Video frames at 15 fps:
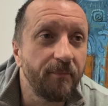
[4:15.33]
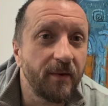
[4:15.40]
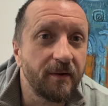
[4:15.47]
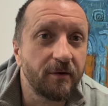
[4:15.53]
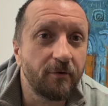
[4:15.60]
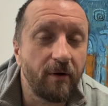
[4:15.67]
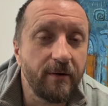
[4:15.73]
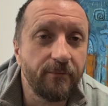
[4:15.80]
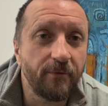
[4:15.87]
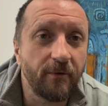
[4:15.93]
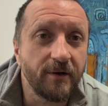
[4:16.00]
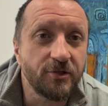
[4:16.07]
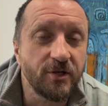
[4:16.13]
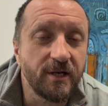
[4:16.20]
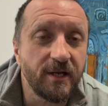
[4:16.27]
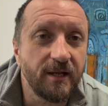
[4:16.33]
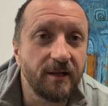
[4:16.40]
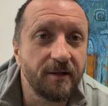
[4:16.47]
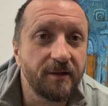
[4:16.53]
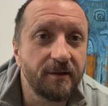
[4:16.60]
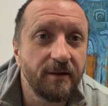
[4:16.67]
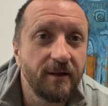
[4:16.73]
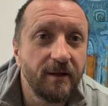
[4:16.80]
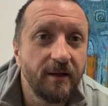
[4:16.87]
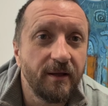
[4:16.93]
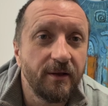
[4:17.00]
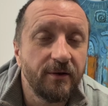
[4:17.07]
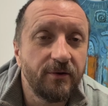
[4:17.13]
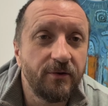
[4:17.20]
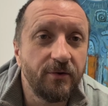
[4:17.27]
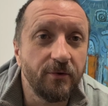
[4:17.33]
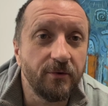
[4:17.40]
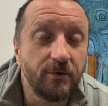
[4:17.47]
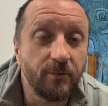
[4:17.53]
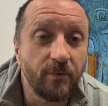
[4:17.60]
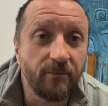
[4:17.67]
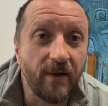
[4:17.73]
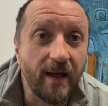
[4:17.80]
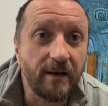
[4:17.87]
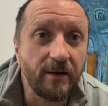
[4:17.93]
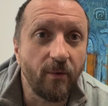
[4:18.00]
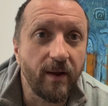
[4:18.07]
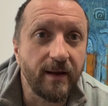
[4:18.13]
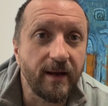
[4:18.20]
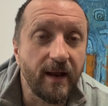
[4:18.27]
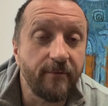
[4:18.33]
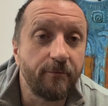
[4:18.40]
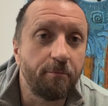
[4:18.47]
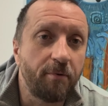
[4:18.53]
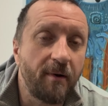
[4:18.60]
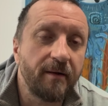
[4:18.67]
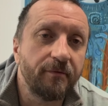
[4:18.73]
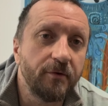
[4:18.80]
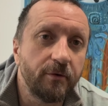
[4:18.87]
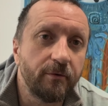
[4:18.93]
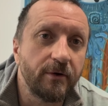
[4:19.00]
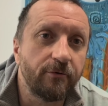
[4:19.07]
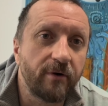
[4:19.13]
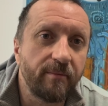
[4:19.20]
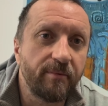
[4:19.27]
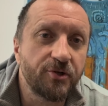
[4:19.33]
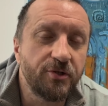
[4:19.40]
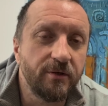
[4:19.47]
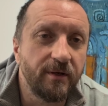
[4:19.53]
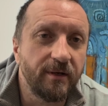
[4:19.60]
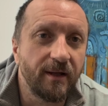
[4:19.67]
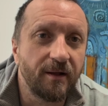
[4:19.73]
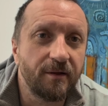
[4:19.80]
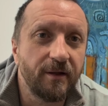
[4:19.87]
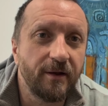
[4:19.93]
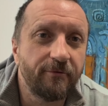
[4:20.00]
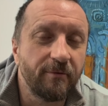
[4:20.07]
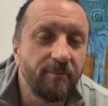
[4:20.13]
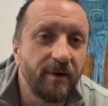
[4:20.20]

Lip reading: It's great for engineers to evaluate, and perhaps for doing troubleshooting, etc.